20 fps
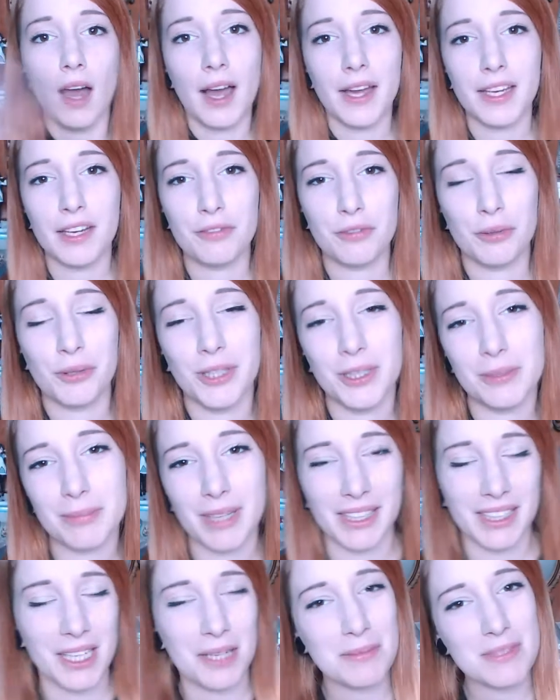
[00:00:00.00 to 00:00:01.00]
everyone,
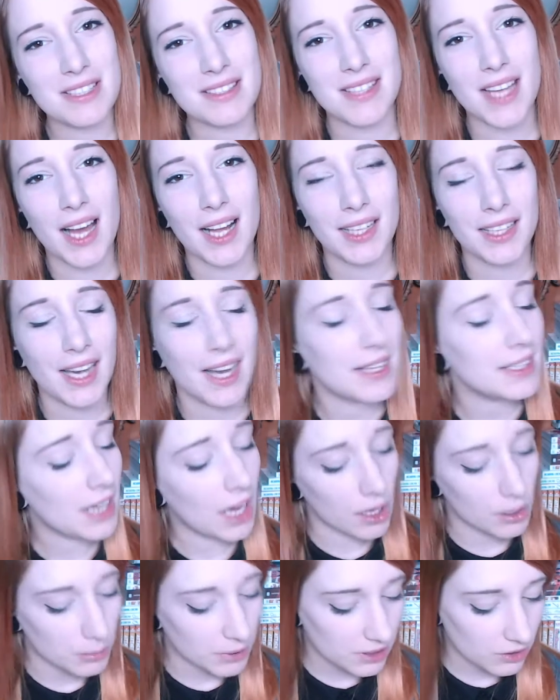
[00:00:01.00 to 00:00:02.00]
my name is Thalia and
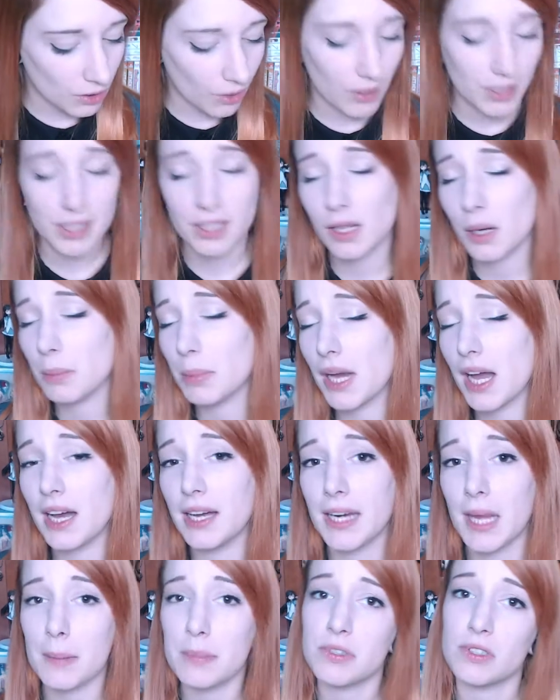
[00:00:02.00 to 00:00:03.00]
I'll be talking
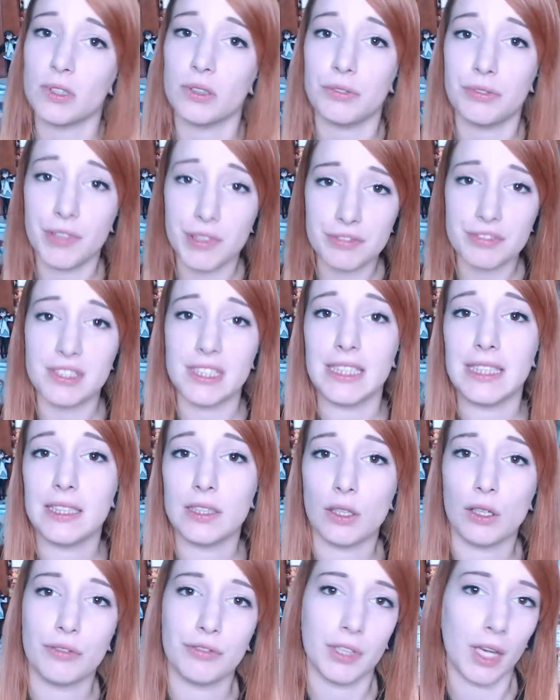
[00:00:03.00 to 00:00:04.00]
about episode 15
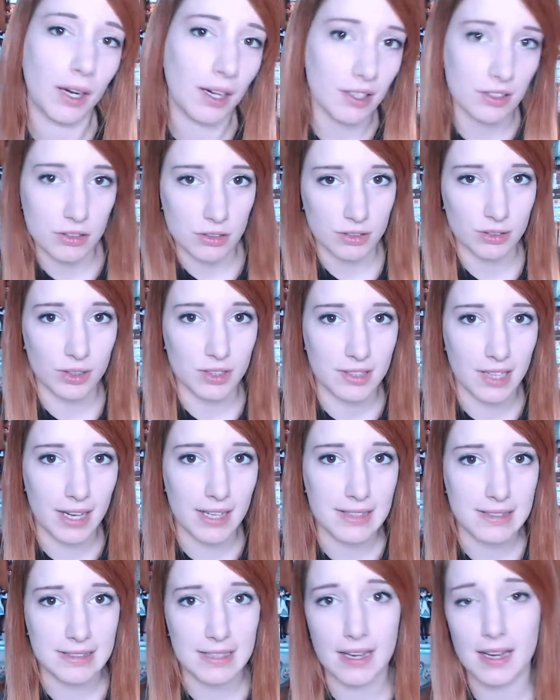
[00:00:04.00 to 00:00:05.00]
of Nanatsu no
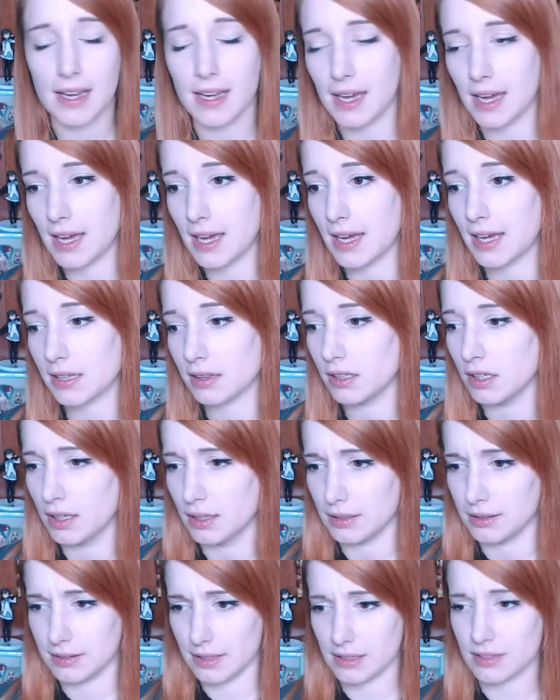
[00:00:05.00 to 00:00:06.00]
Taizai, and
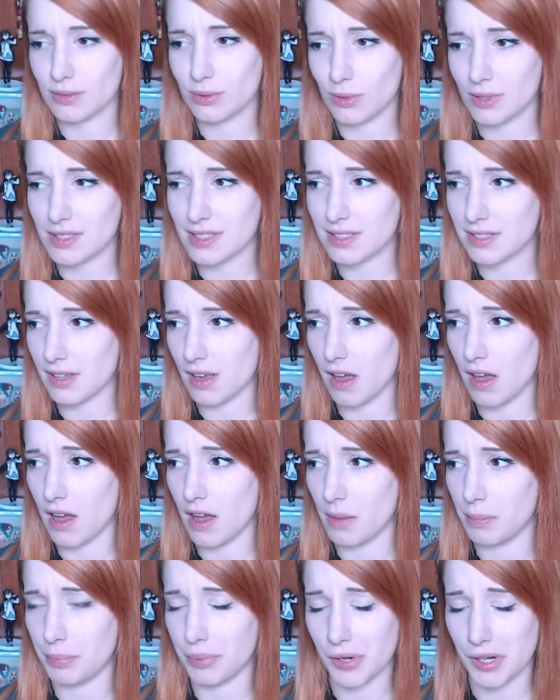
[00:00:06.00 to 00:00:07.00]
this was
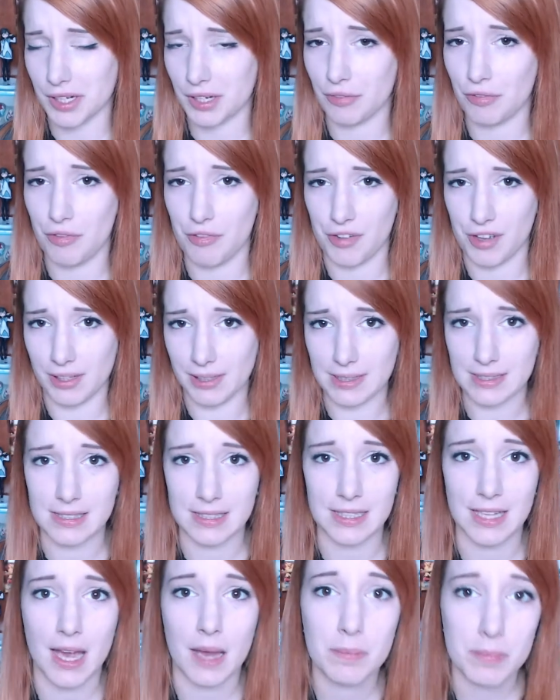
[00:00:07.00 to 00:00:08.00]
a pretty
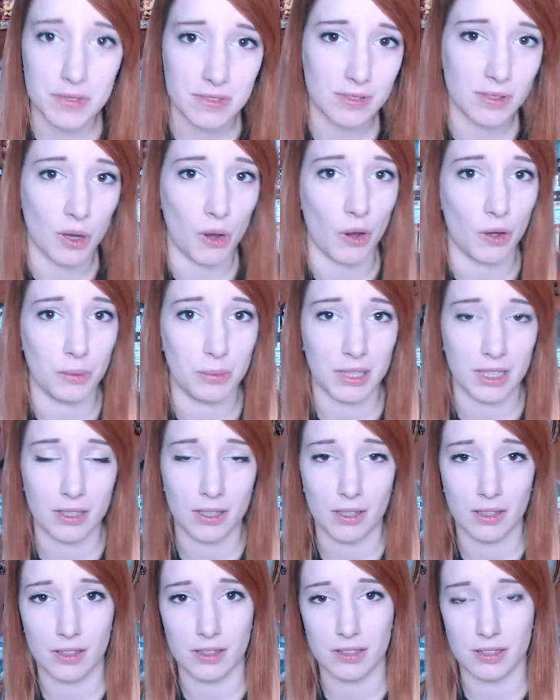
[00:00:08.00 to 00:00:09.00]
filthy episode
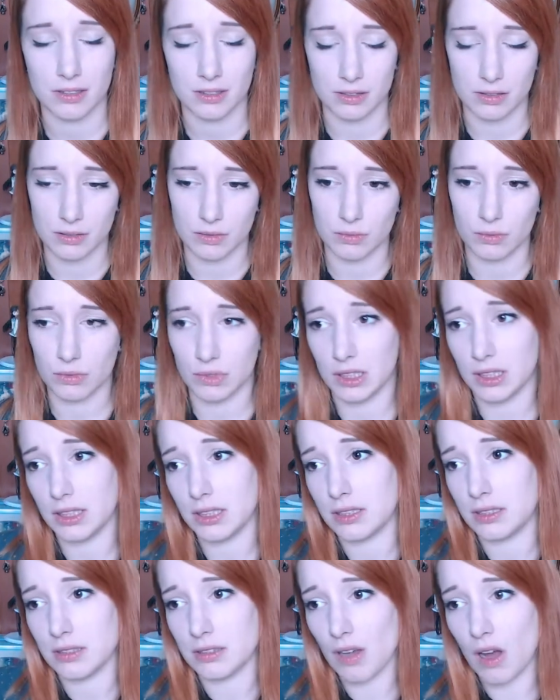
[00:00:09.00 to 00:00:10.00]
because
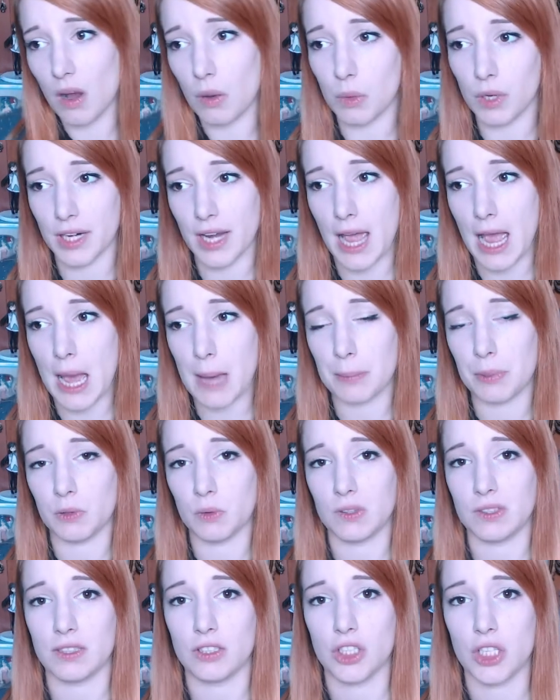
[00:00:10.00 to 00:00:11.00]
we saw what happened
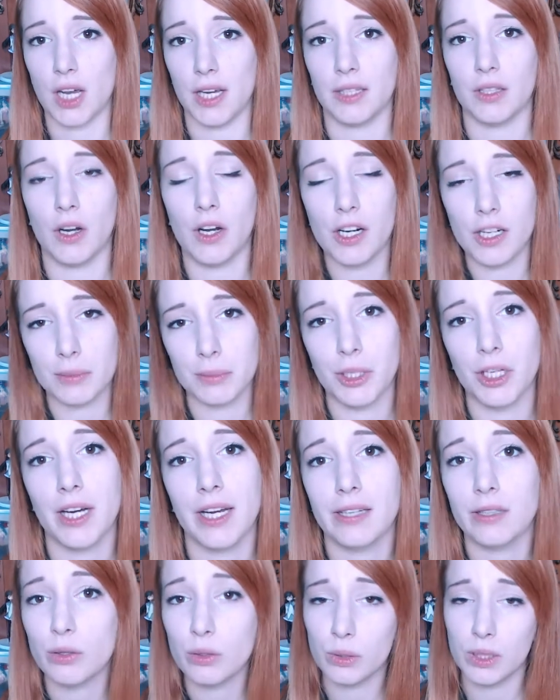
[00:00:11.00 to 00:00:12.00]
with the giant armor
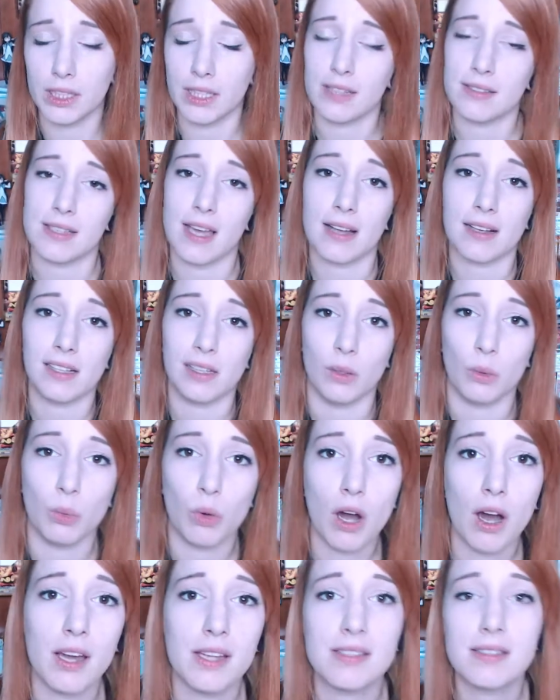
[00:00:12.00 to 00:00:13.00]
and who it exactly
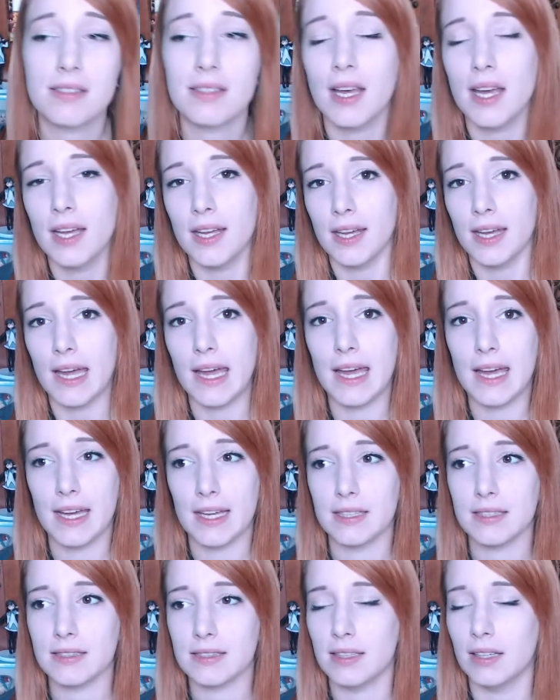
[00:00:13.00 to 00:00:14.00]
was,
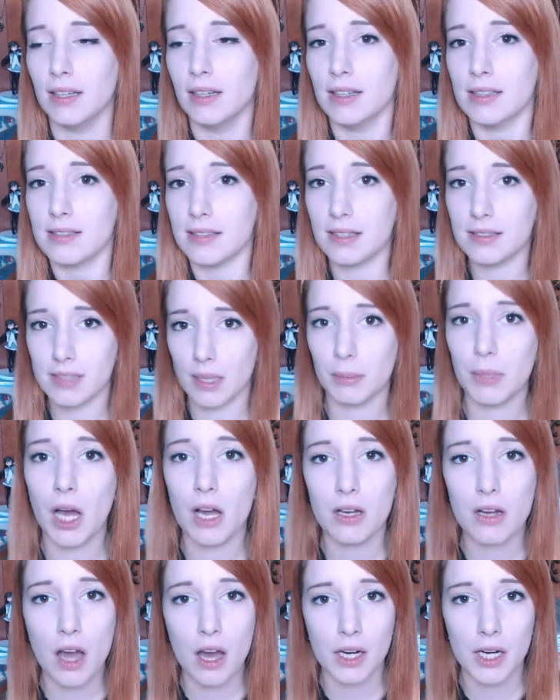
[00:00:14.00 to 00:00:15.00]
and since I'm
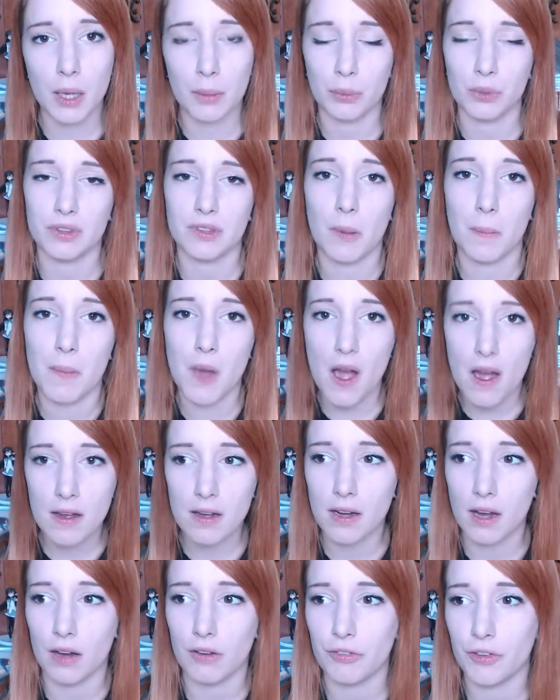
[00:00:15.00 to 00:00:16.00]
not caught up with the
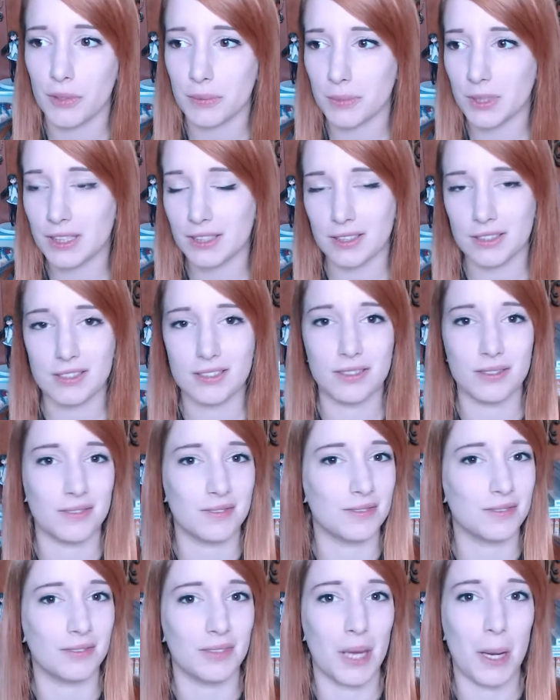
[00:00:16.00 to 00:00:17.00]
manga, for me this
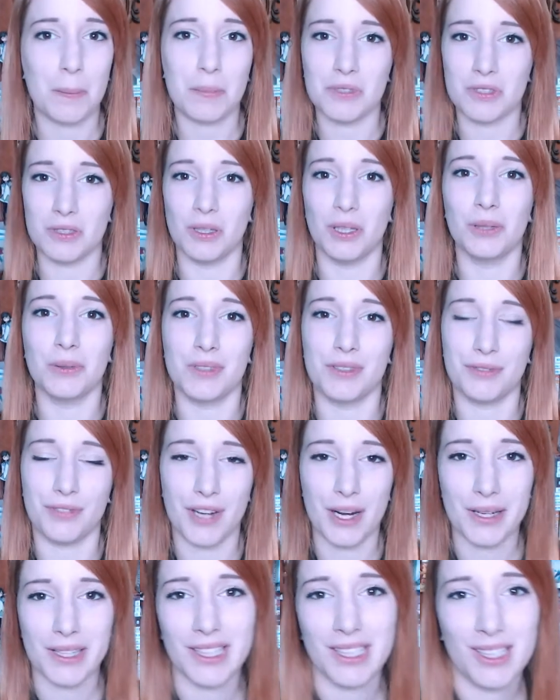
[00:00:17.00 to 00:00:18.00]
episode was
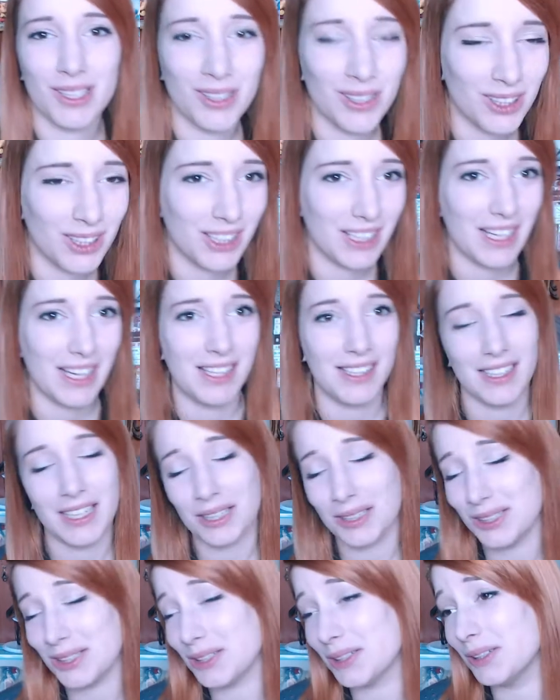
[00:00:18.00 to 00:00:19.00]
very good, and I
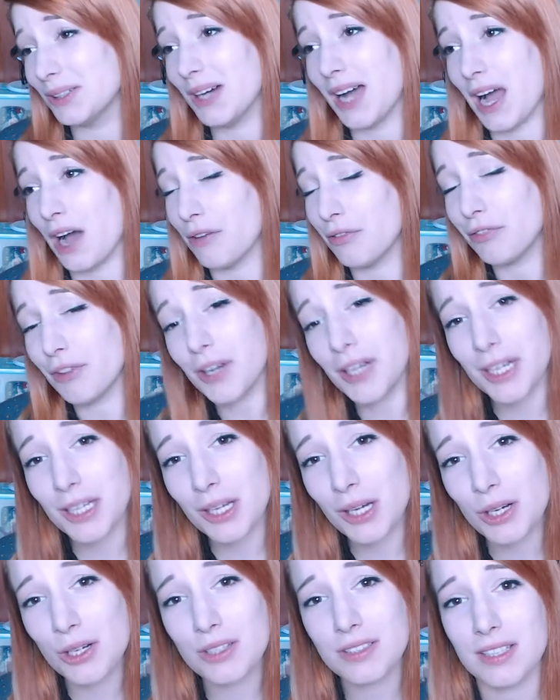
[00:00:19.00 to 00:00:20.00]
don't know how far it
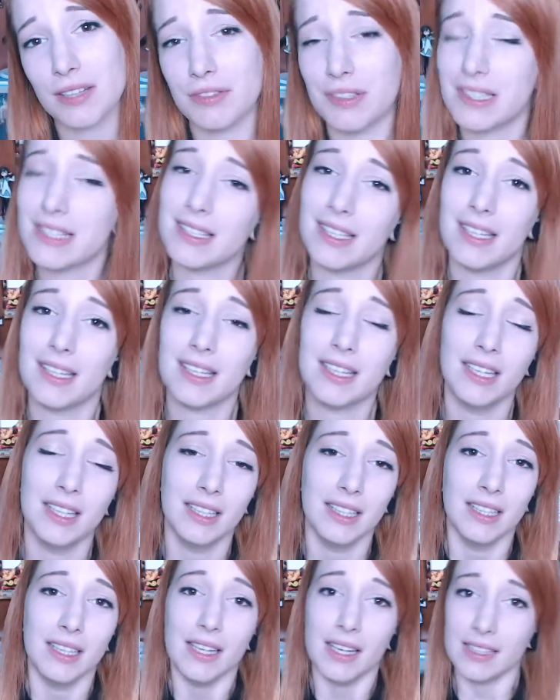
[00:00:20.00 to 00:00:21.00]
goes, if it's like
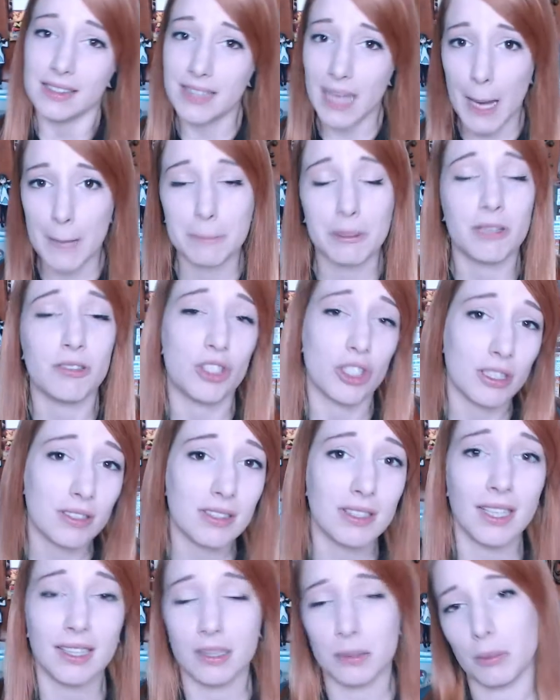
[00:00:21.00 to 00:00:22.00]
adapted just
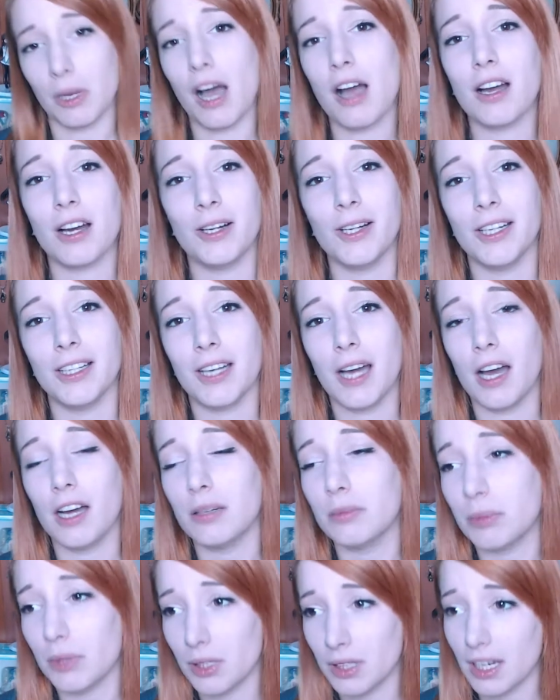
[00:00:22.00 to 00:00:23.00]
like the manga or
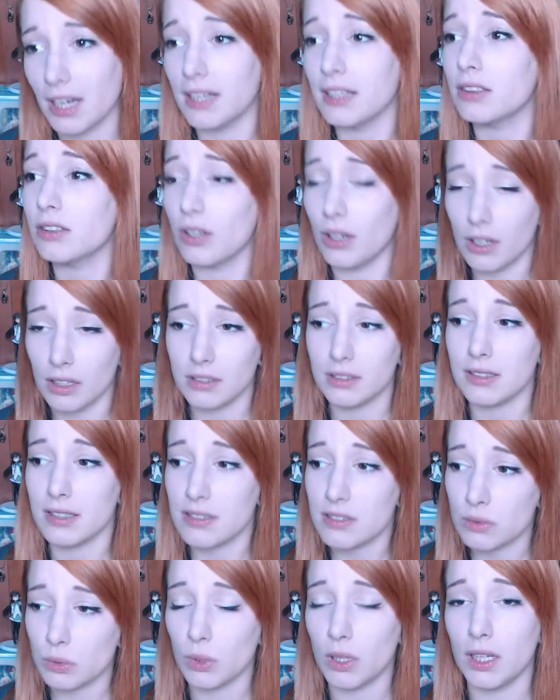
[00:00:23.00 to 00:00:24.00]
not, but I thought
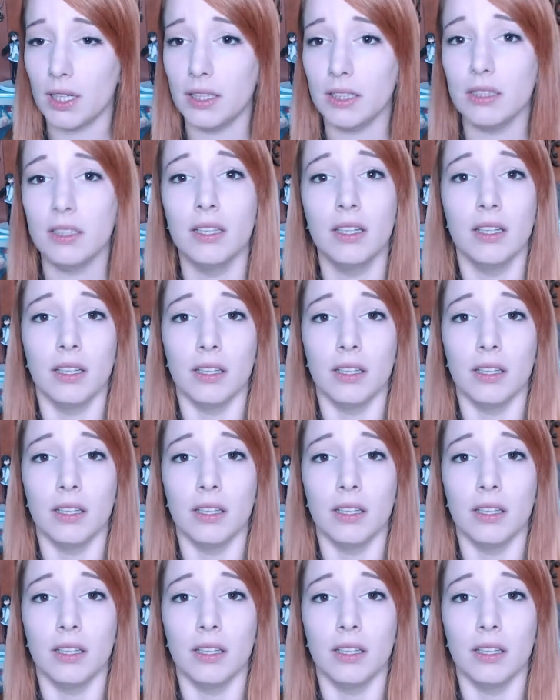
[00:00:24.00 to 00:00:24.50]
this one,